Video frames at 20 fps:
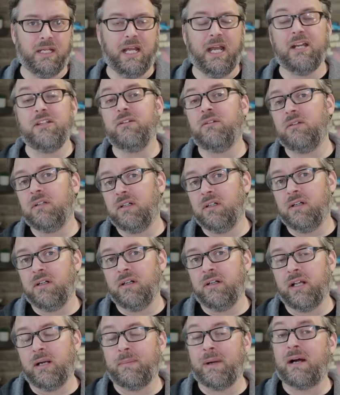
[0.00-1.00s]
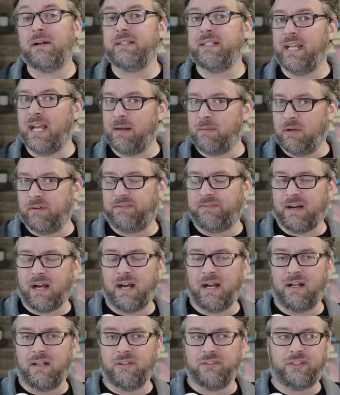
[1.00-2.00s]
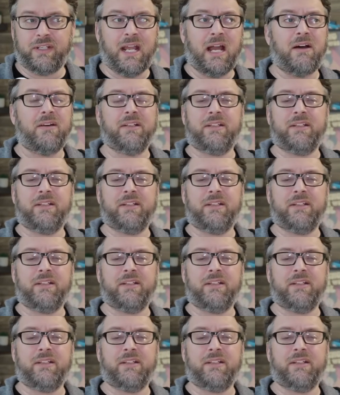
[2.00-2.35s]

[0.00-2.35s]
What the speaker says: And you'll learn about YAML files and how